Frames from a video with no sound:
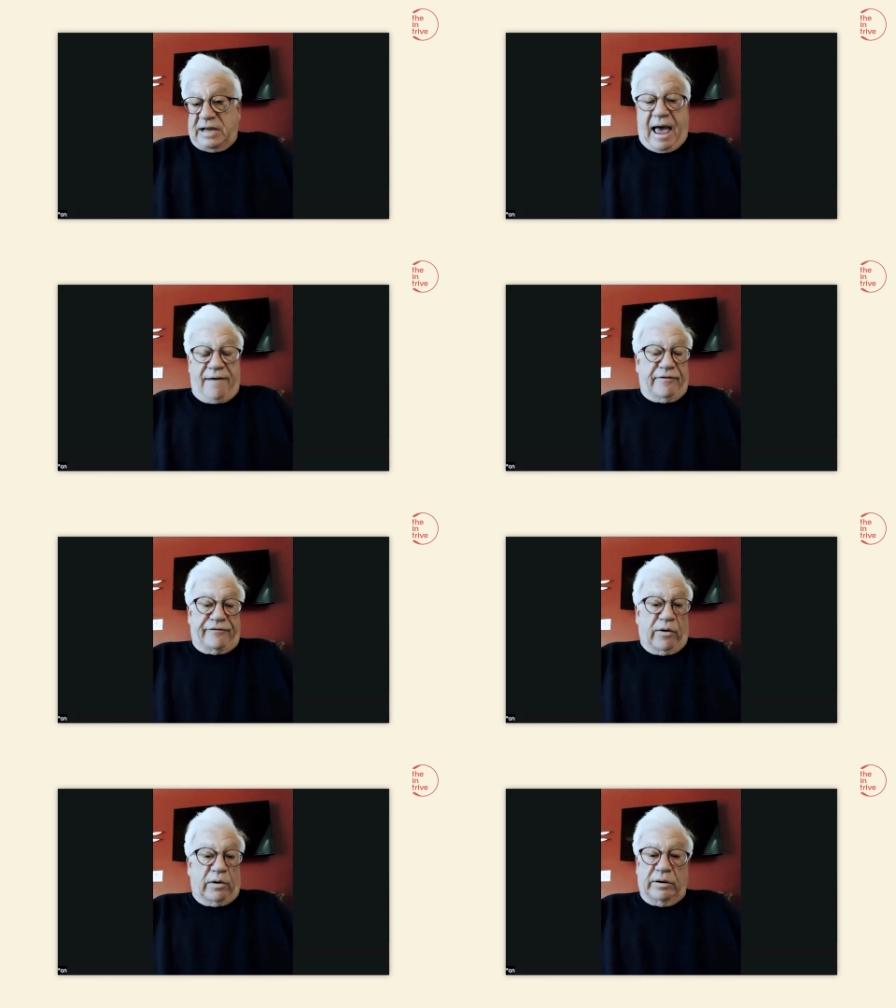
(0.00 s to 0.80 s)
to have a
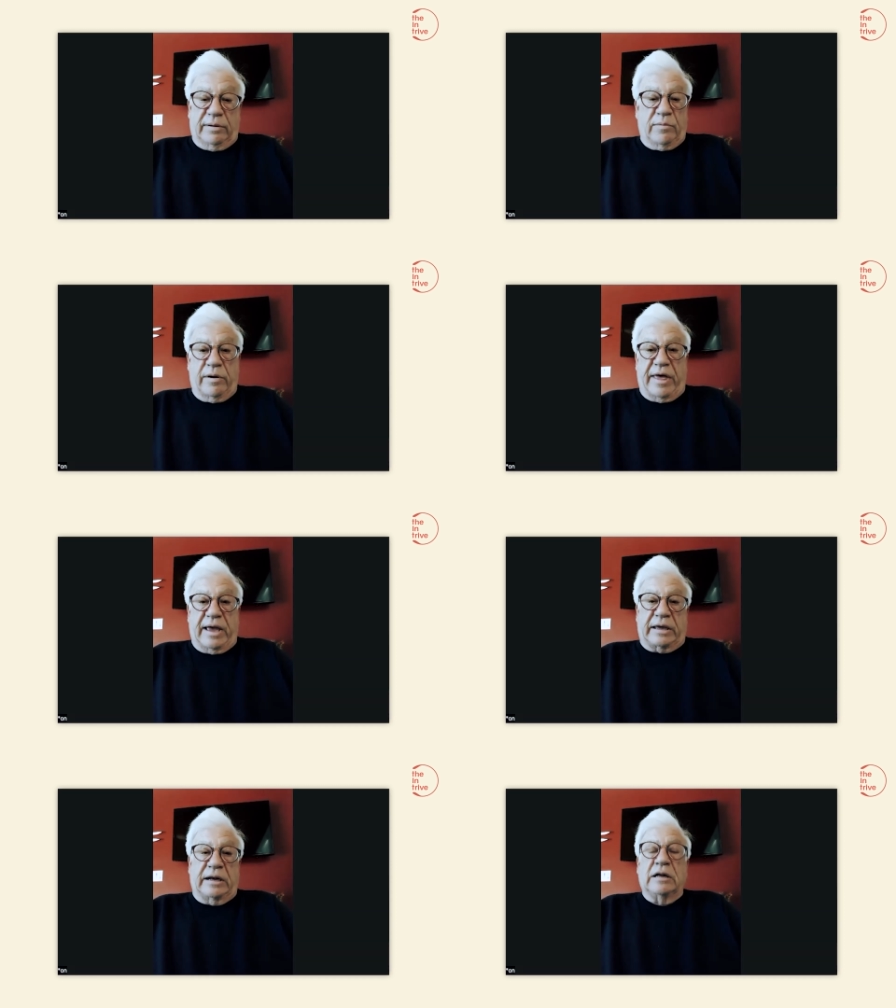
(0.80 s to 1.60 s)
forum where they
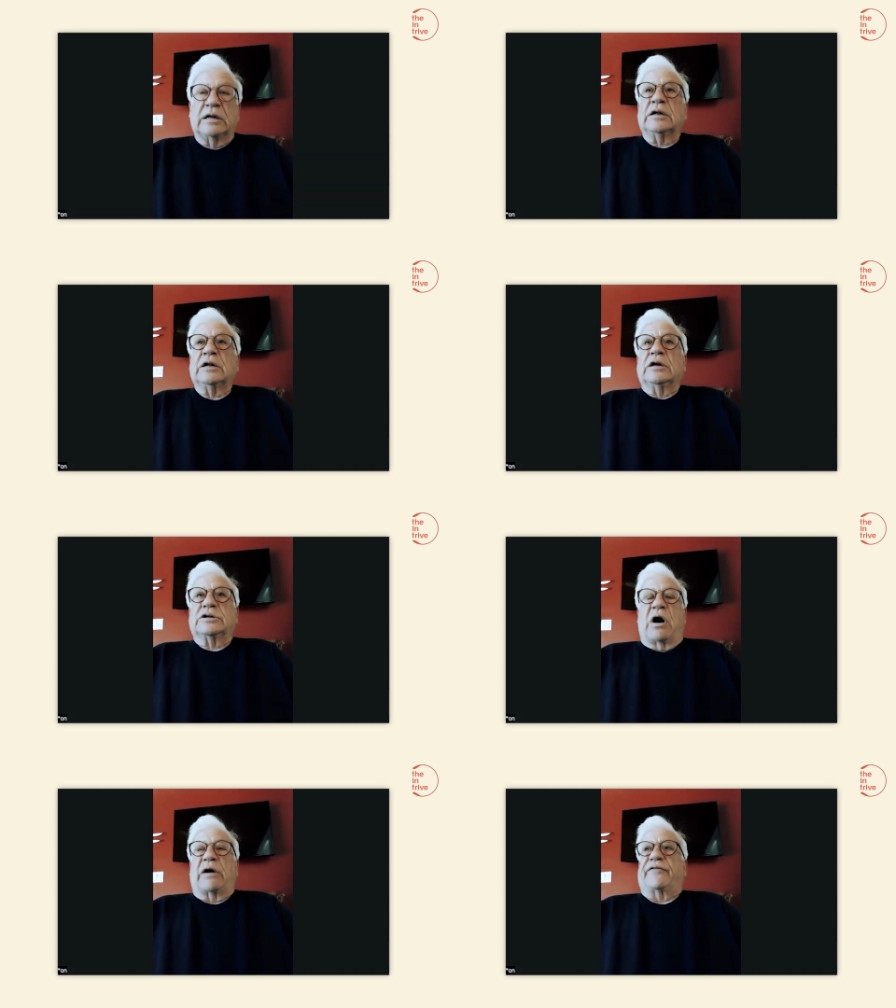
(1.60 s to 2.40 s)
can
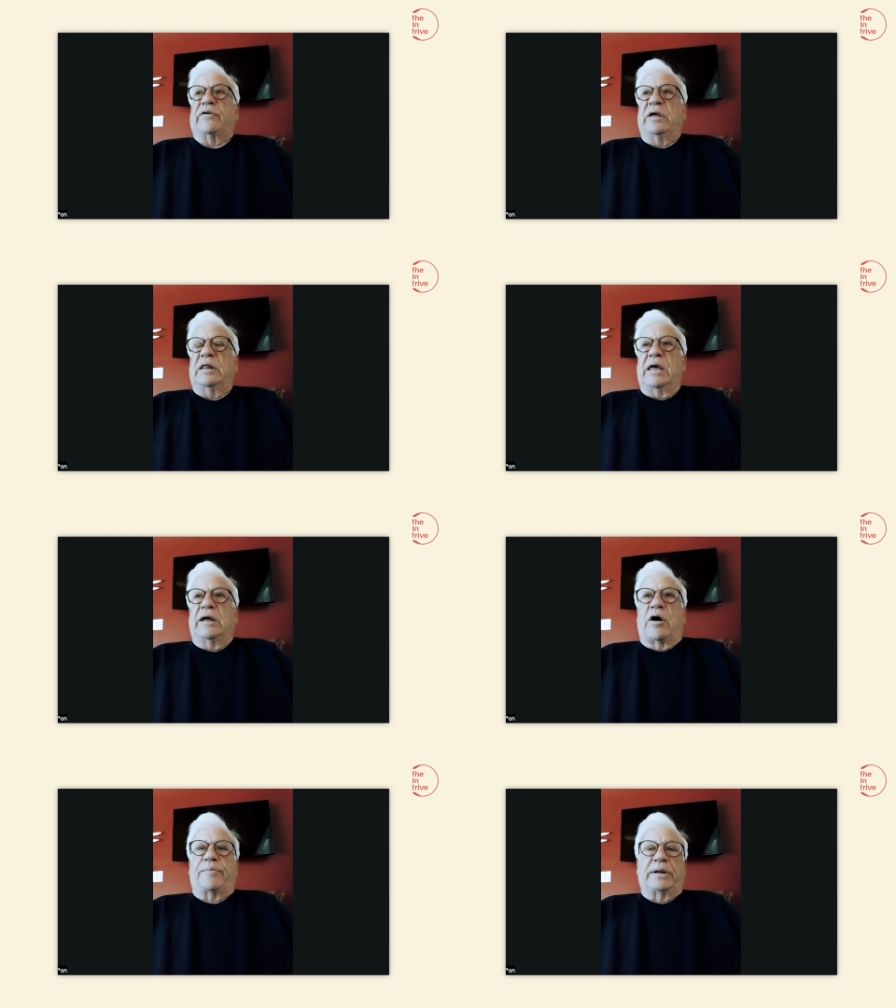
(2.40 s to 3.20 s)
talk freely
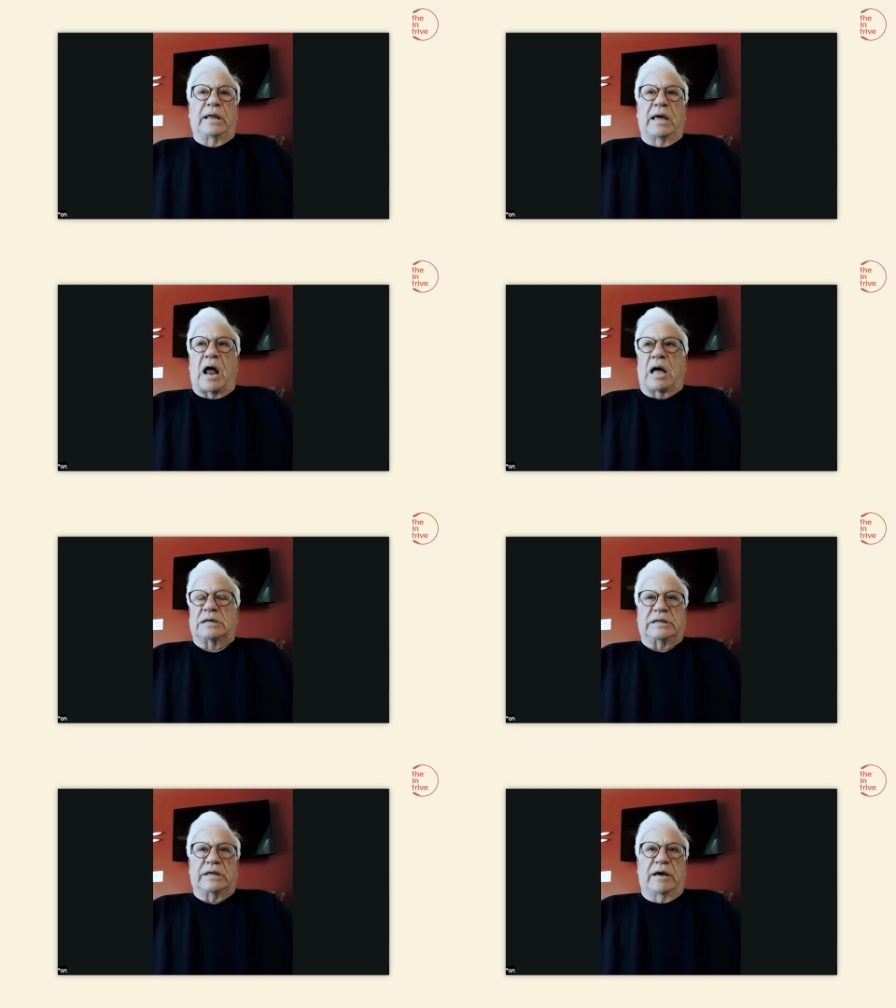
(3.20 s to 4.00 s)
and openly and
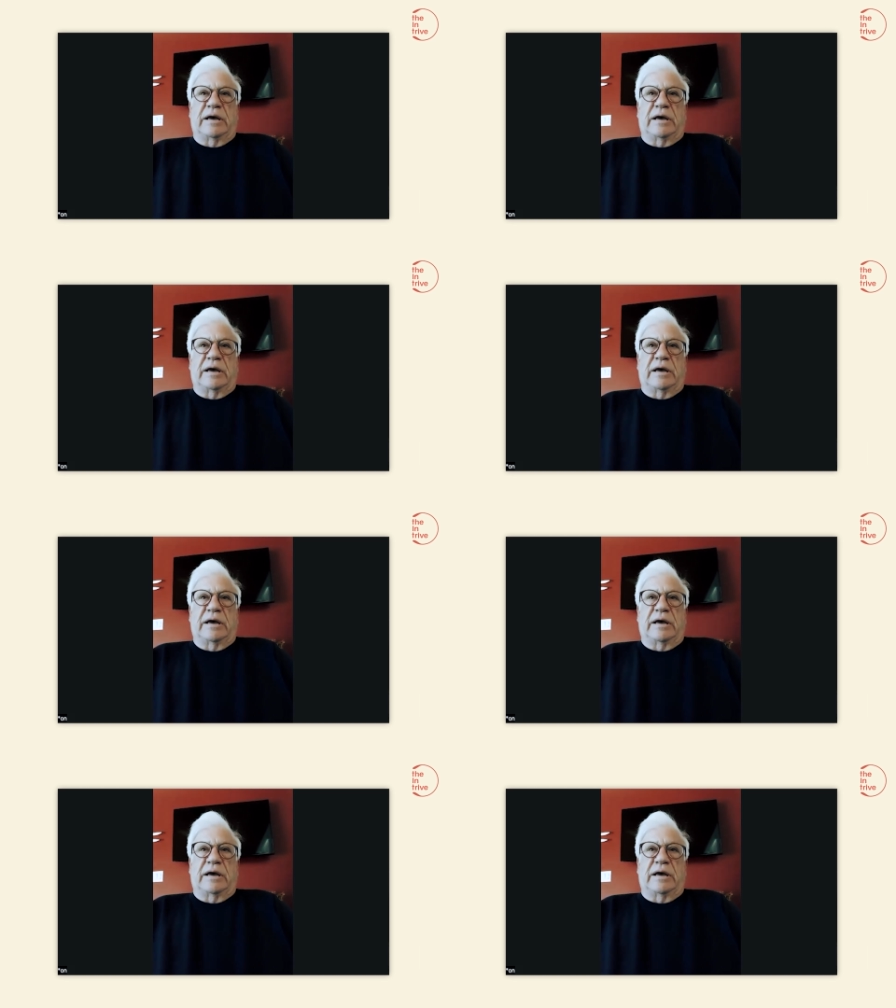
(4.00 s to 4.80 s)
honestly about their
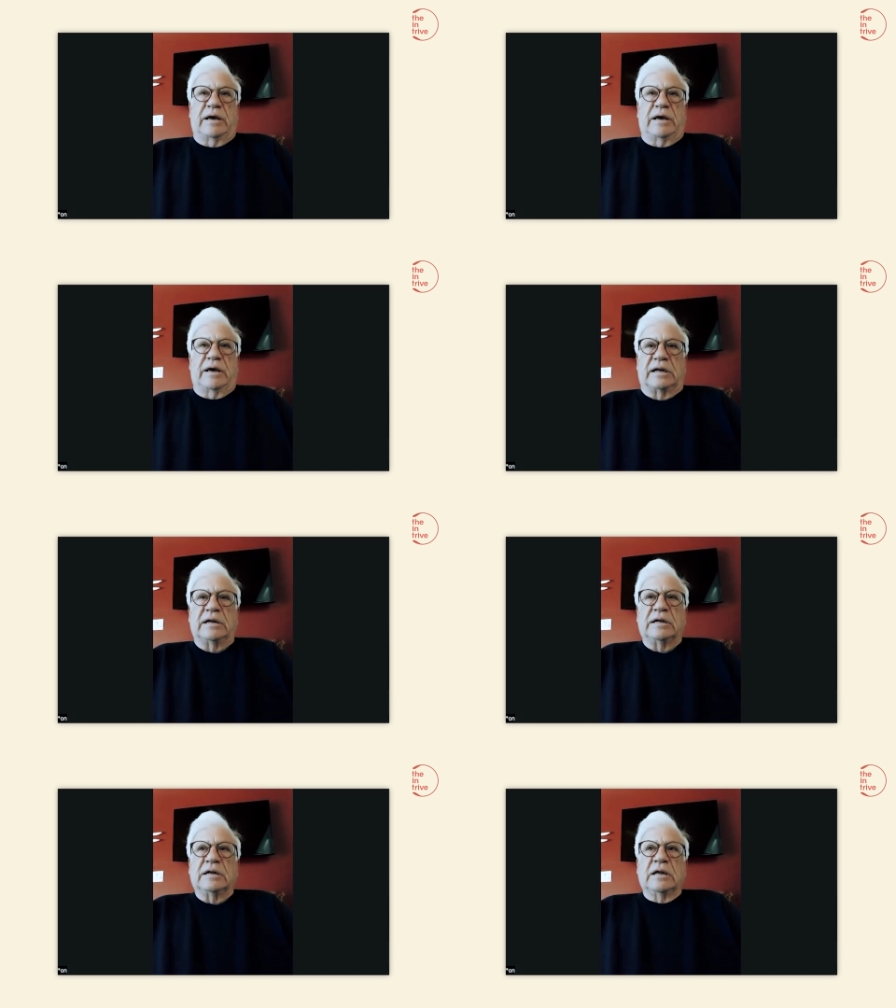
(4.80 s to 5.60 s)
feelings, and
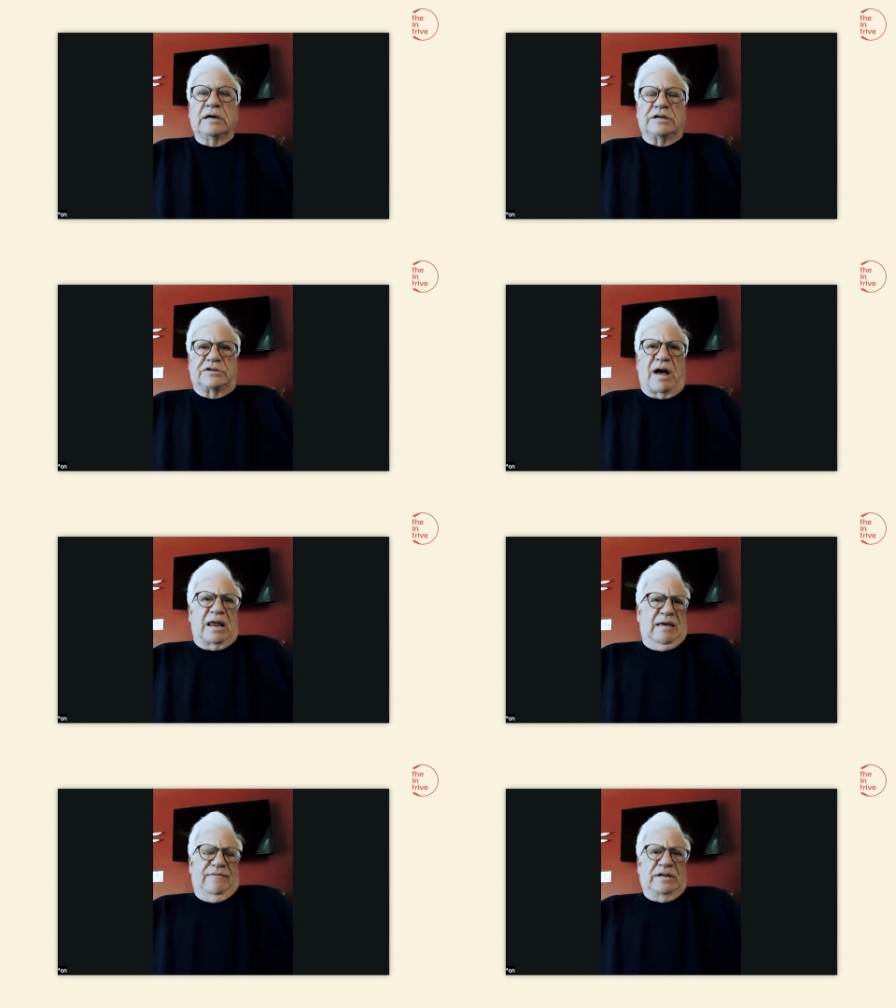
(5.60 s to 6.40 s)
to try to
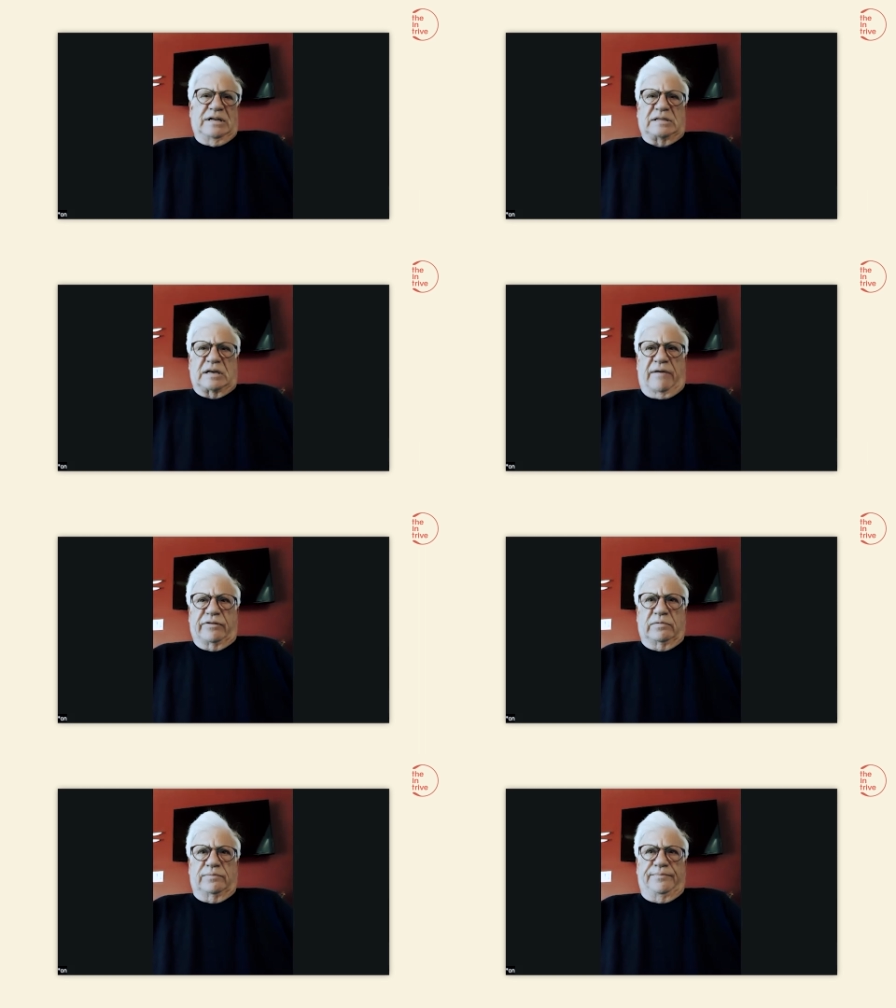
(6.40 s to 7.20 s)
even
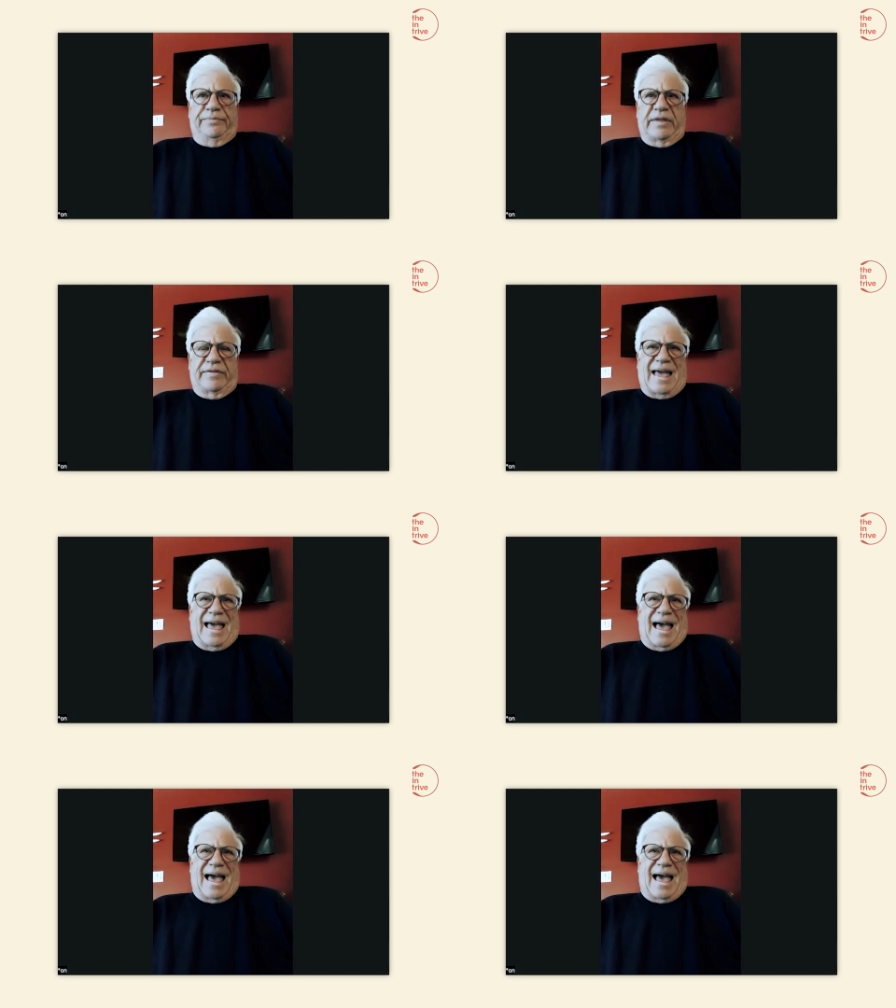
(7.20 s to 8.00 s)
discover that they
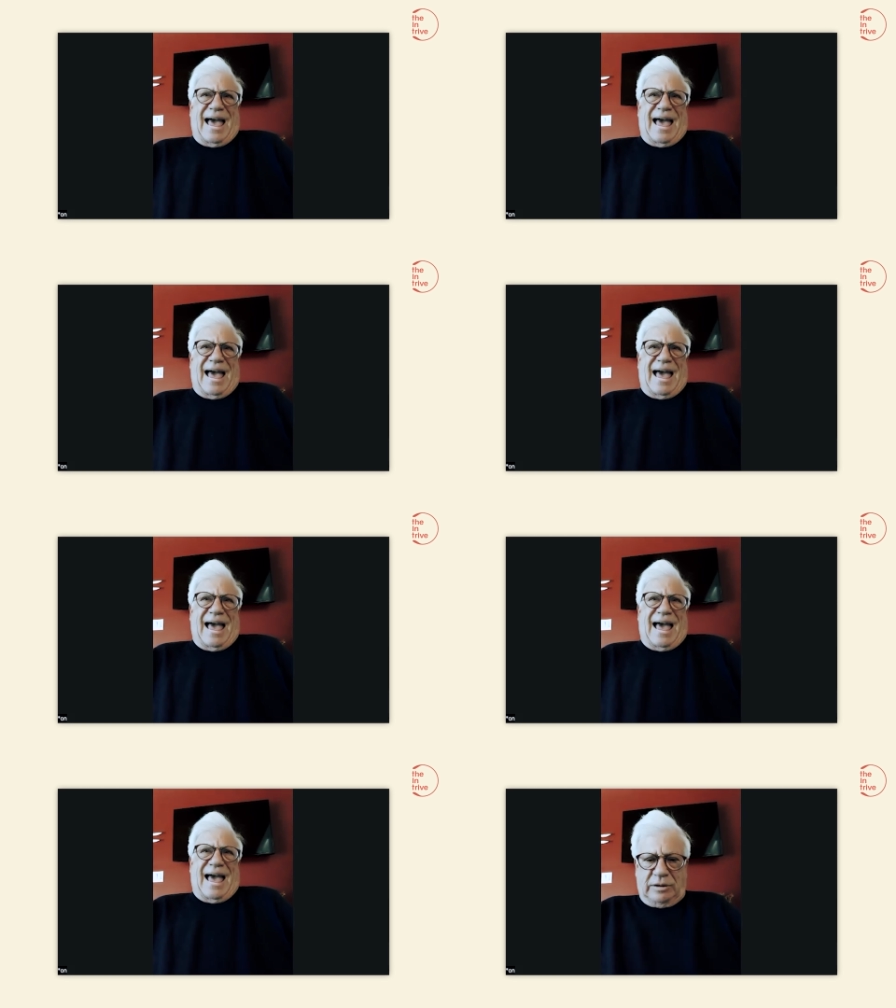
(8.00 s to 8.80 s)
have
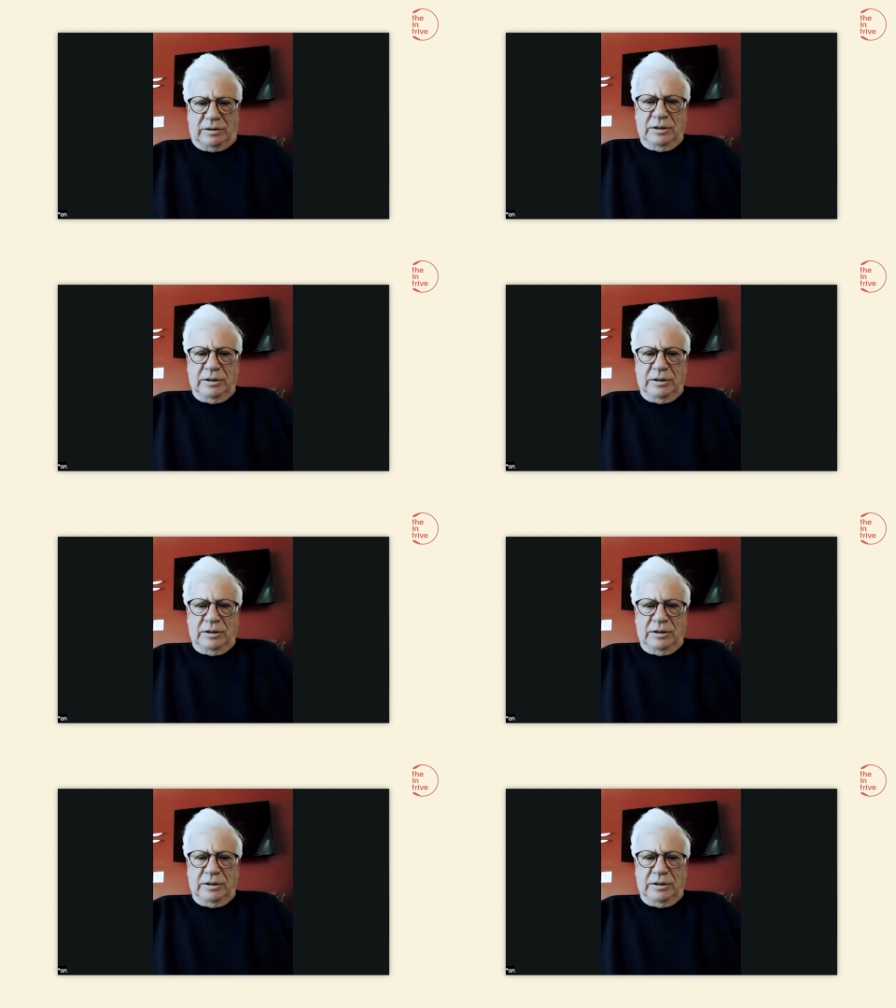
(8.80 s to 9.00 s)
feelings, or